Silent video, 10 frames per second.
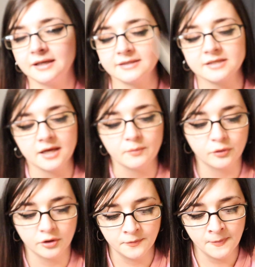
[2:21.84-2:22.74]
like it's an
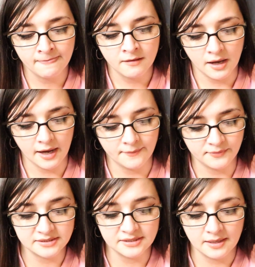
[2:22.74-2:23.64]
emperor.
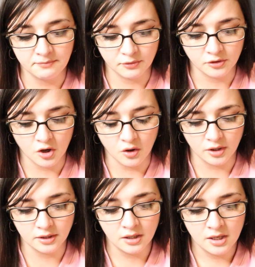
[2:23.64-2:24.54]
Um, that's the emperor
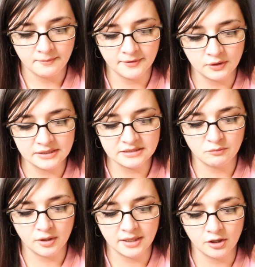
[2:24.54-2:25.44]
card. But there is
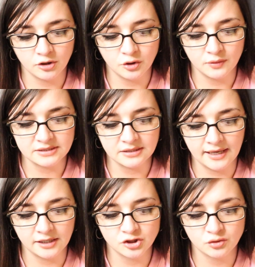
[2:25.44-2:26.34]
someone here who is
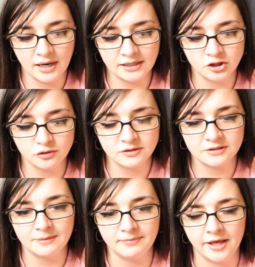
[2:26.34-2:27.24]
like trying to
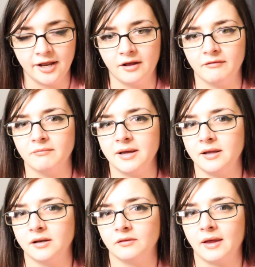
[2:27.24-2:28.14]
slip in in, a,
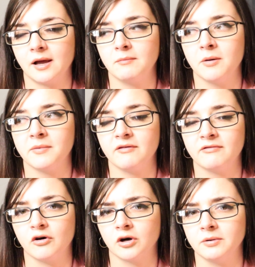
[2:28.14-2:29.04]
in like a moment
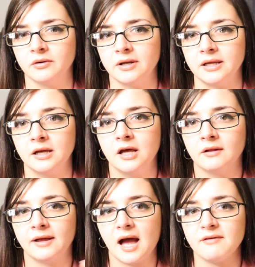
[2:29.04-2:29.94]
of vulnerability.
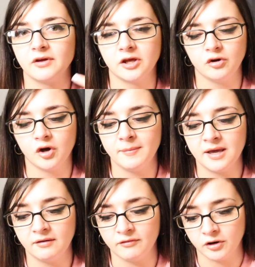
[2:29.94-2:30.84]
Like I feel like you could
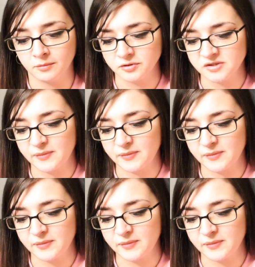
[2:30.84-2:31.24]
be in a vulnerable